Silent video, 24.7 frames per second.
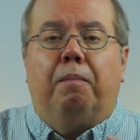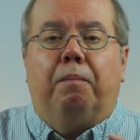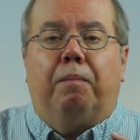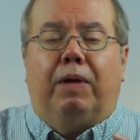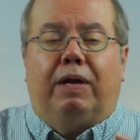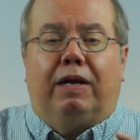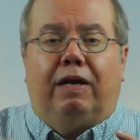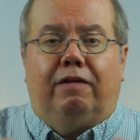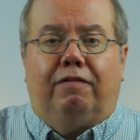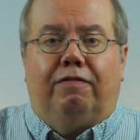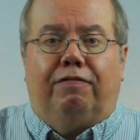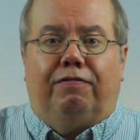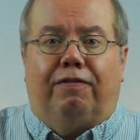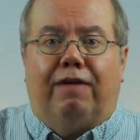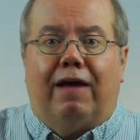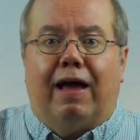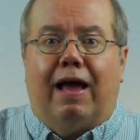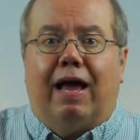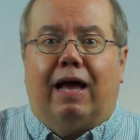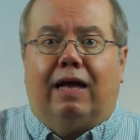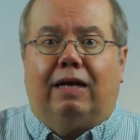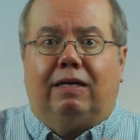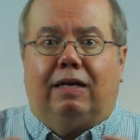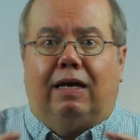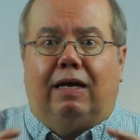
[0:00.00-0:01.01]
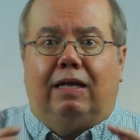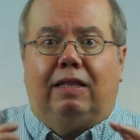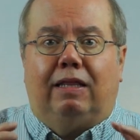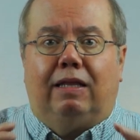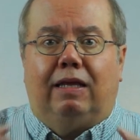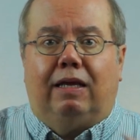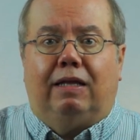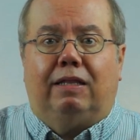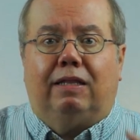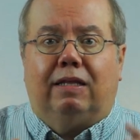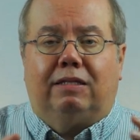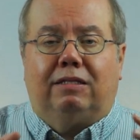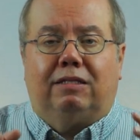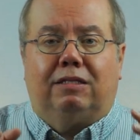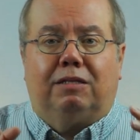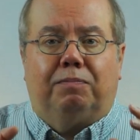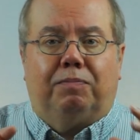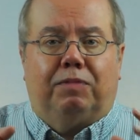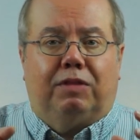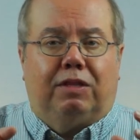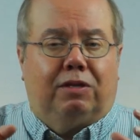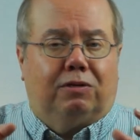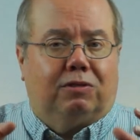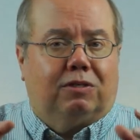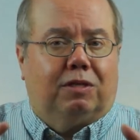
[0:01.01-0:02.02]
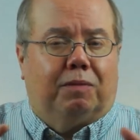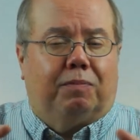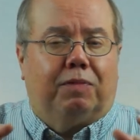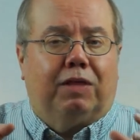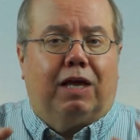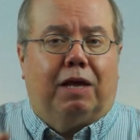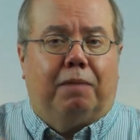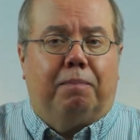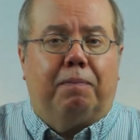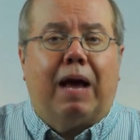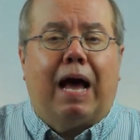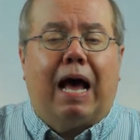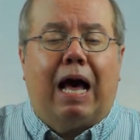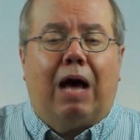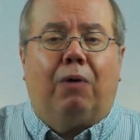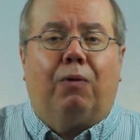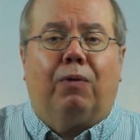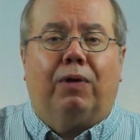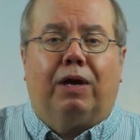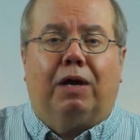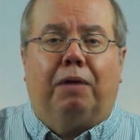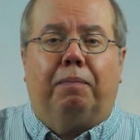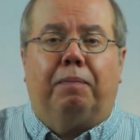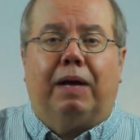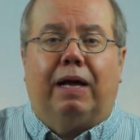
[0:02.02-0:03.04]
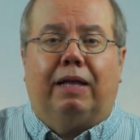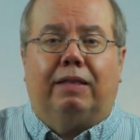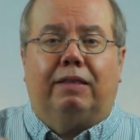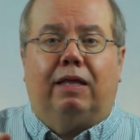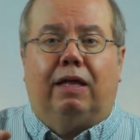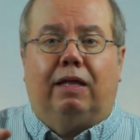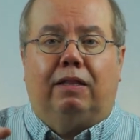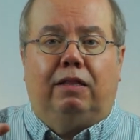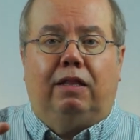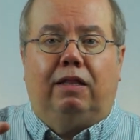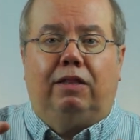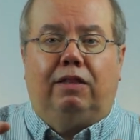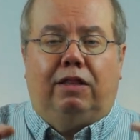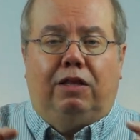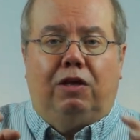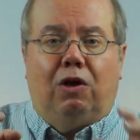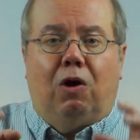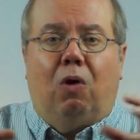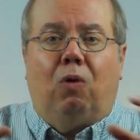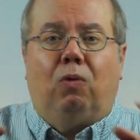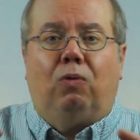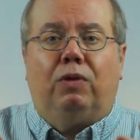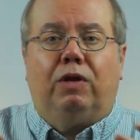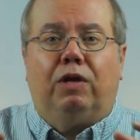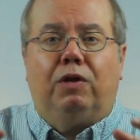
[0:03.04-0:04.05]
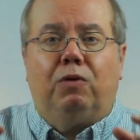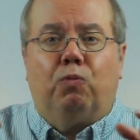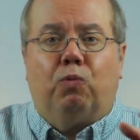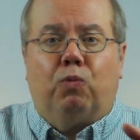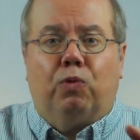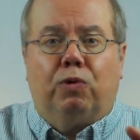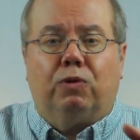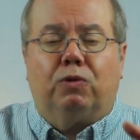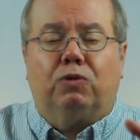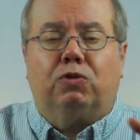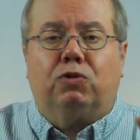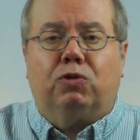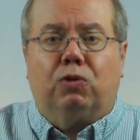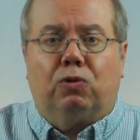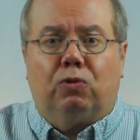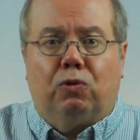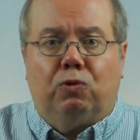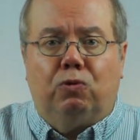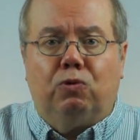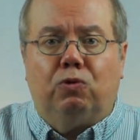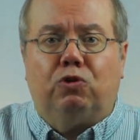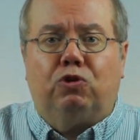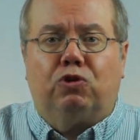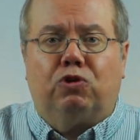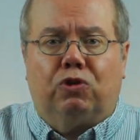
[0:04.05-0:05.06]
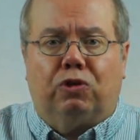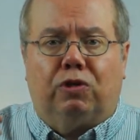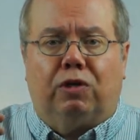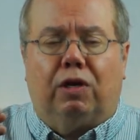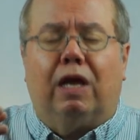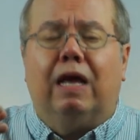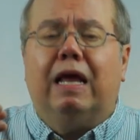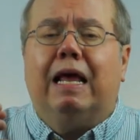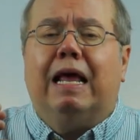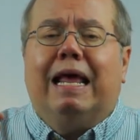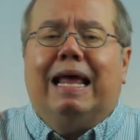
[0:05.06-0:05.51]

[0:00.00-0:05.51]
But in fact, I think that there's something empowering about that the only real solution